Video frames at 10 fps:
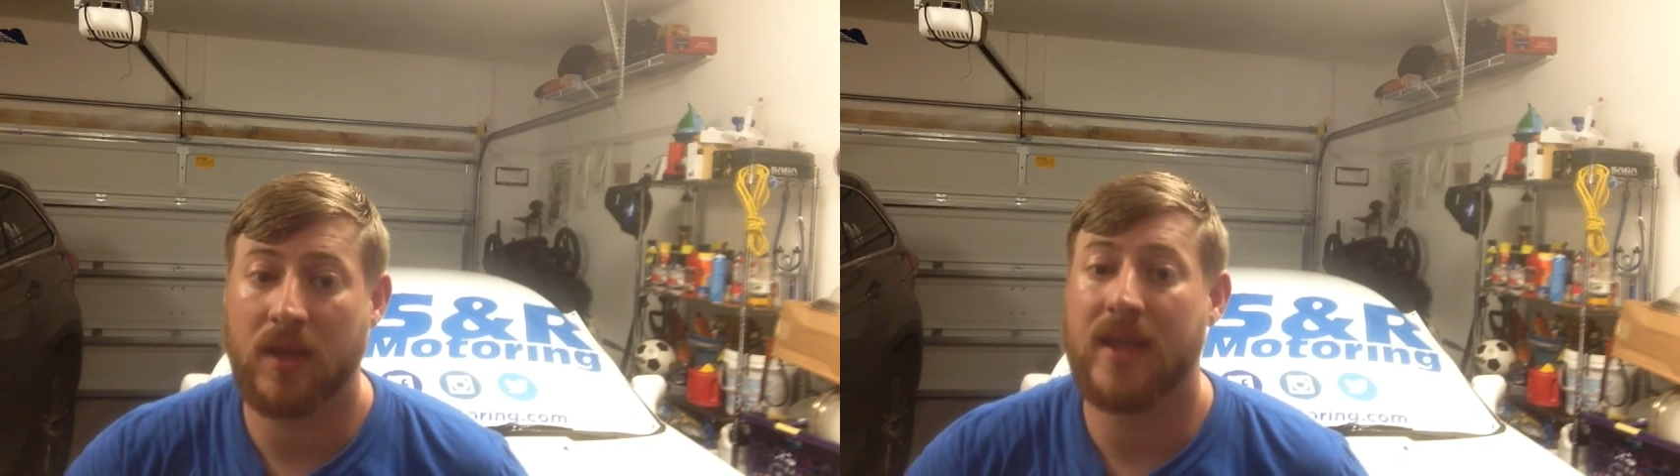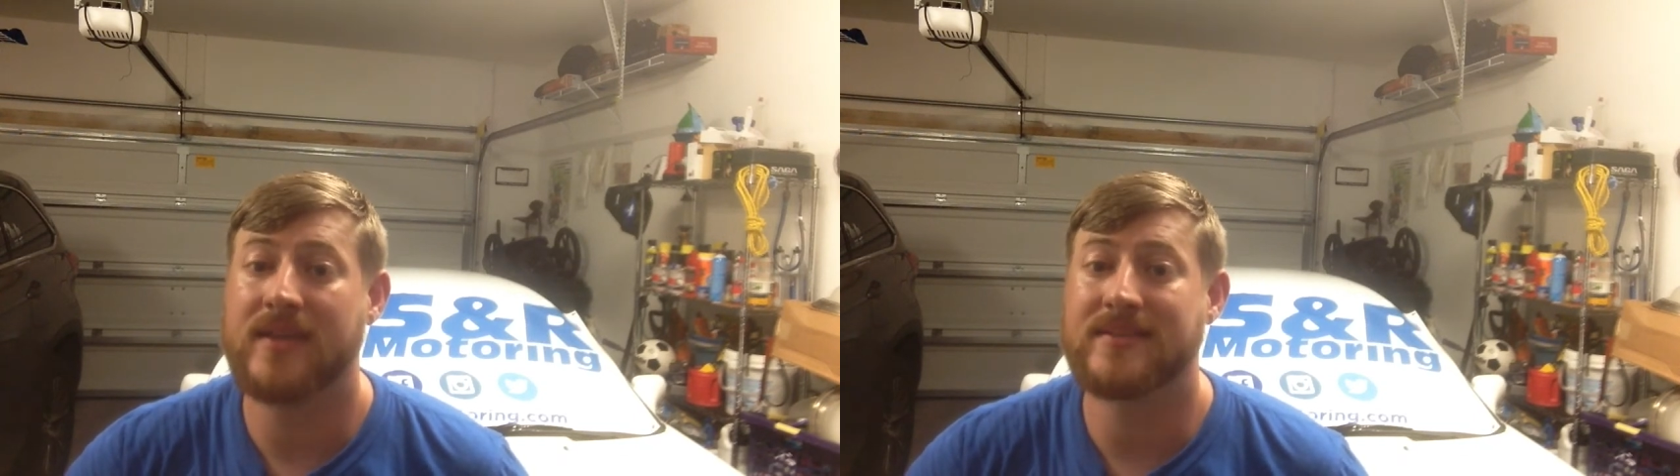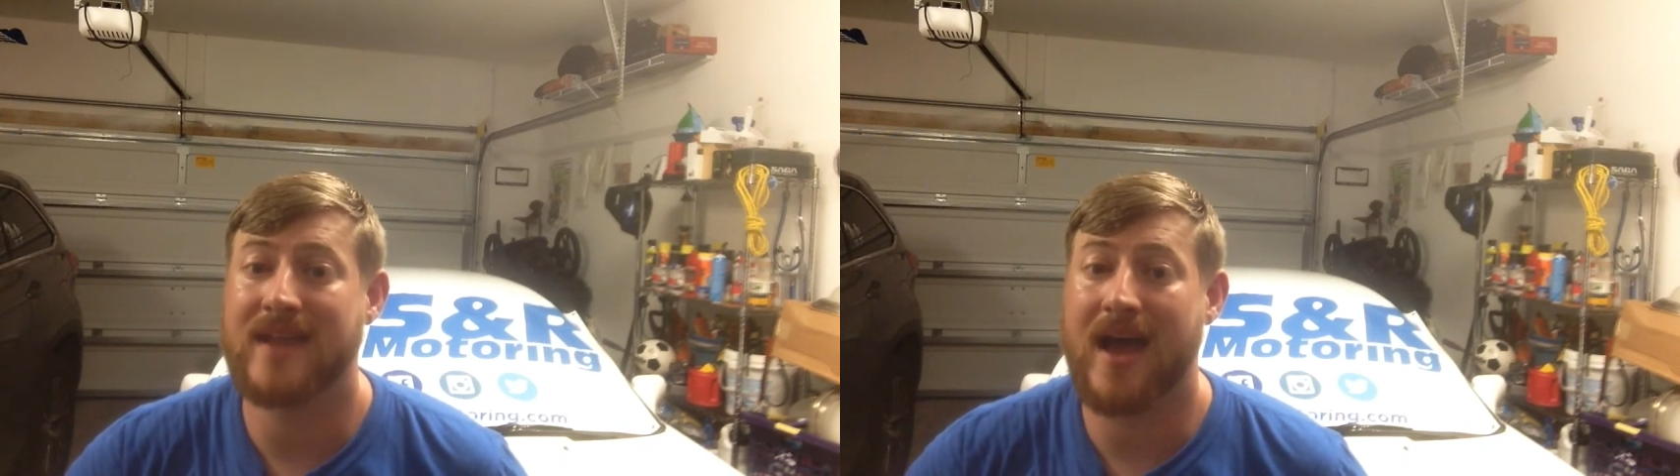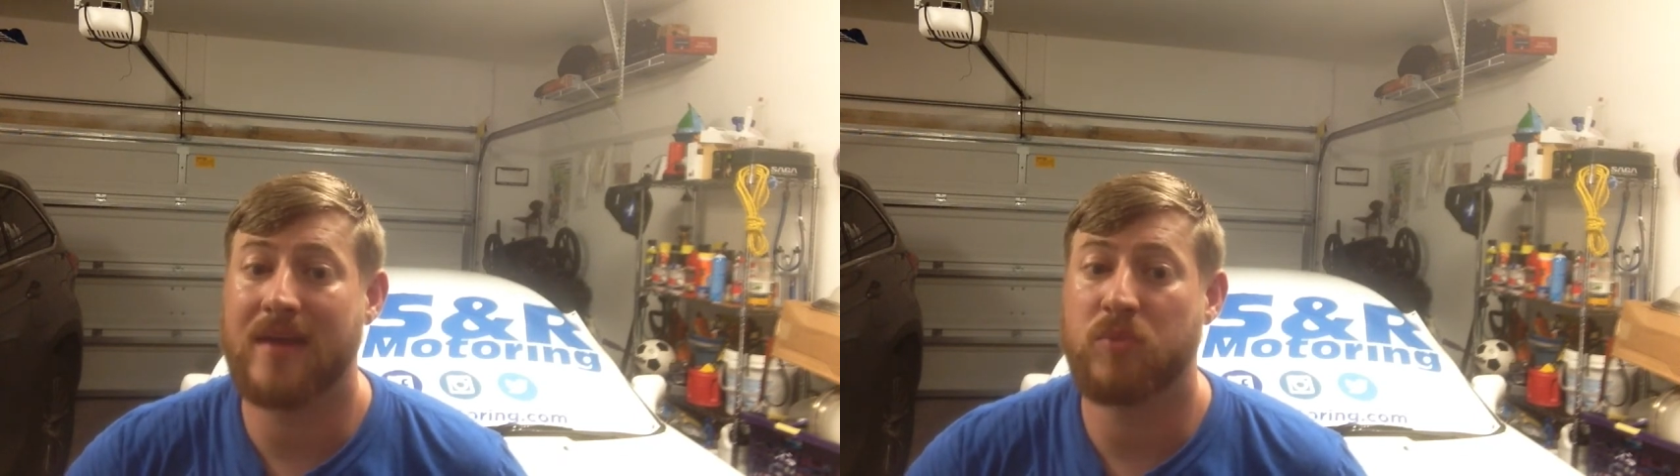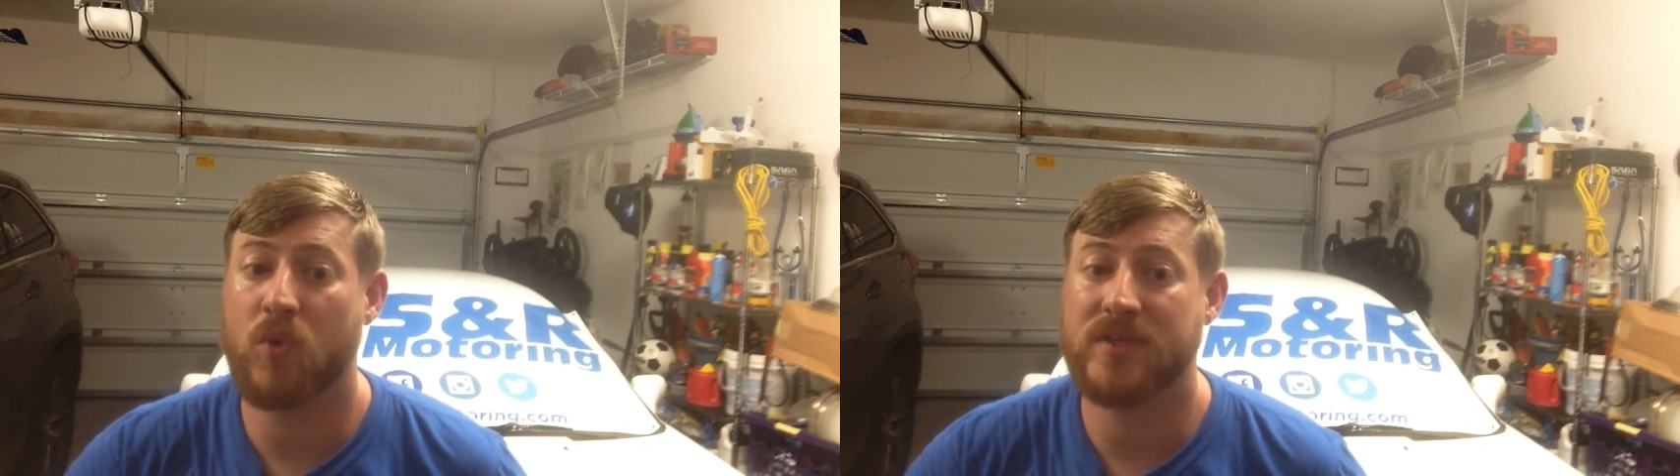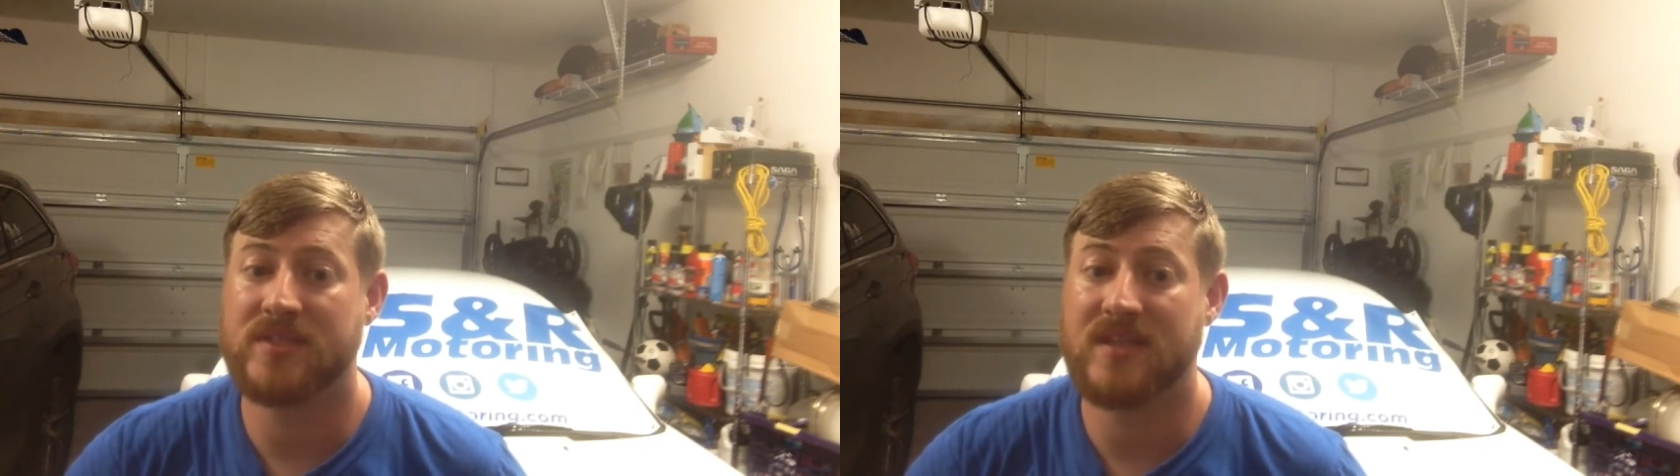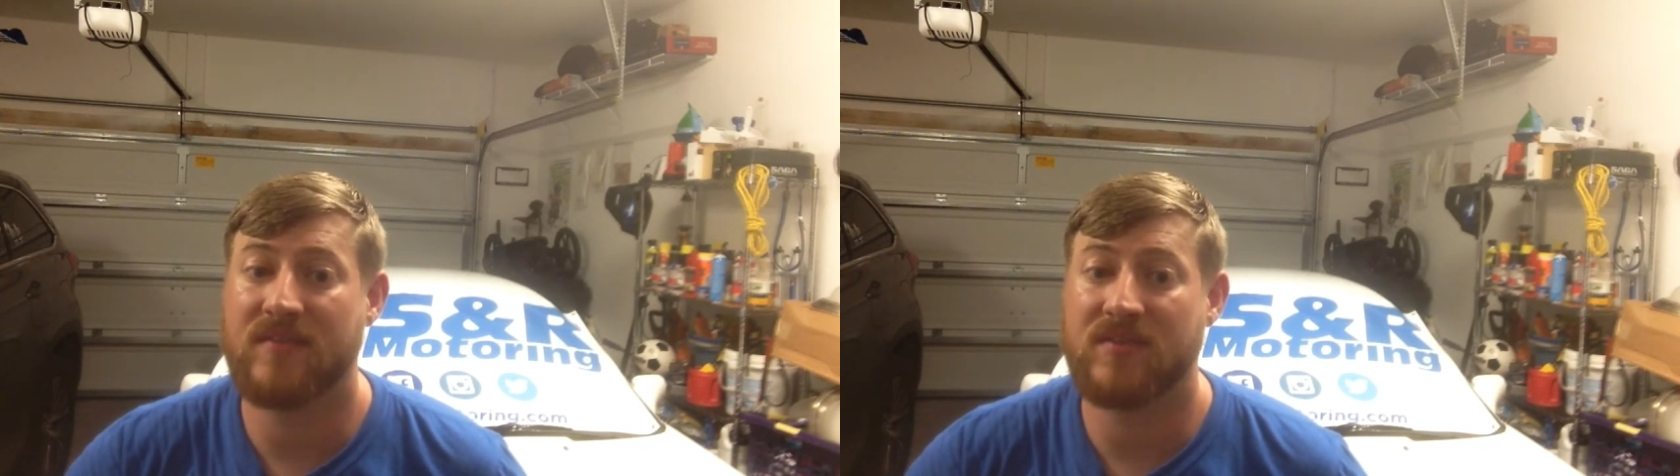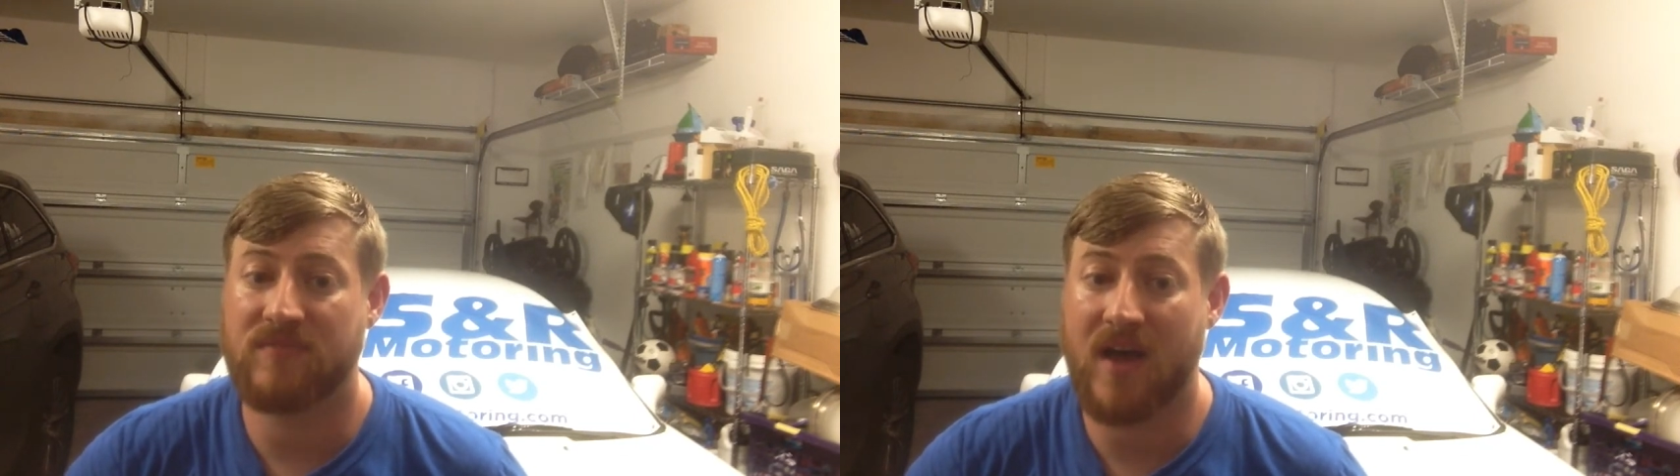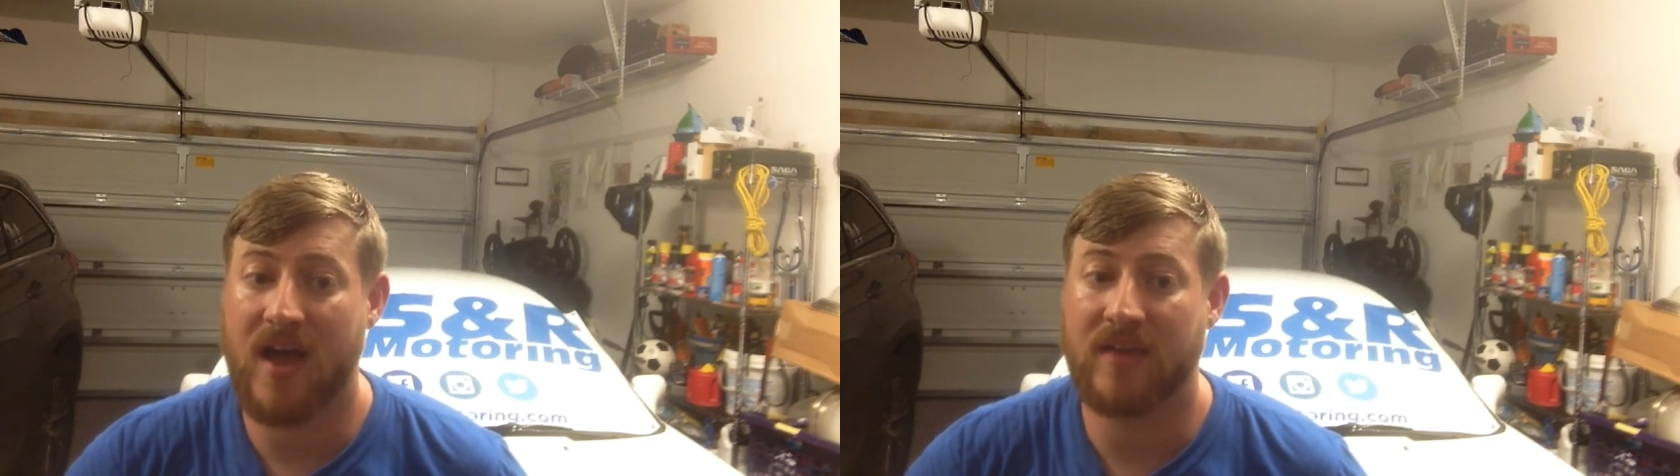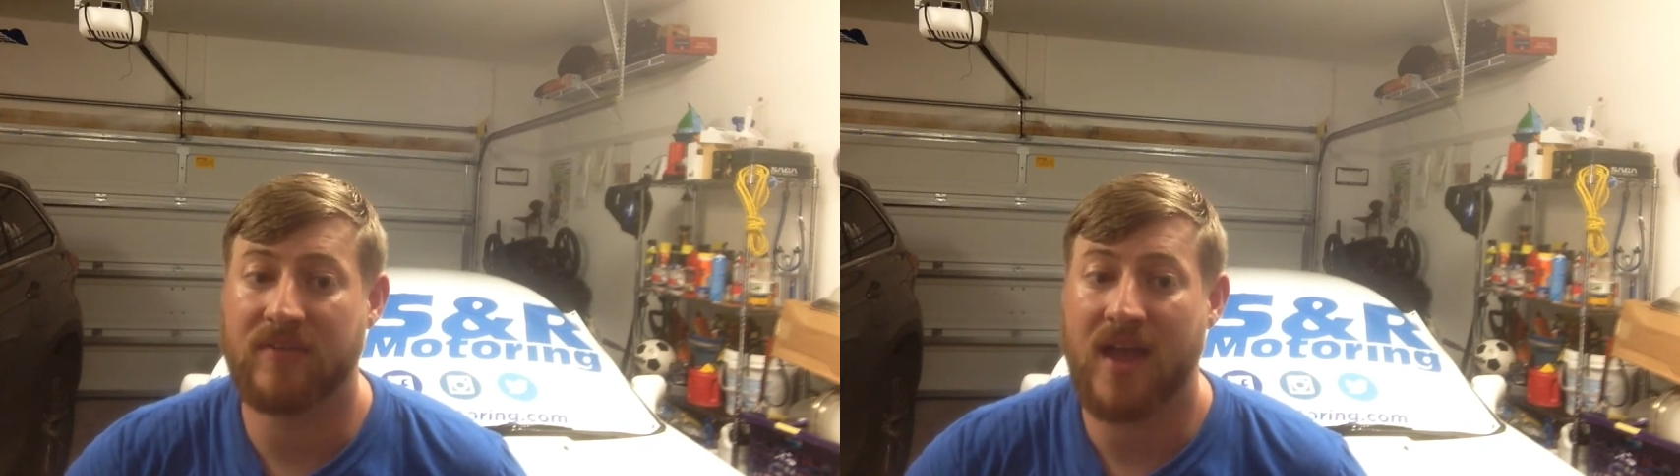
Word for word: is 9.75,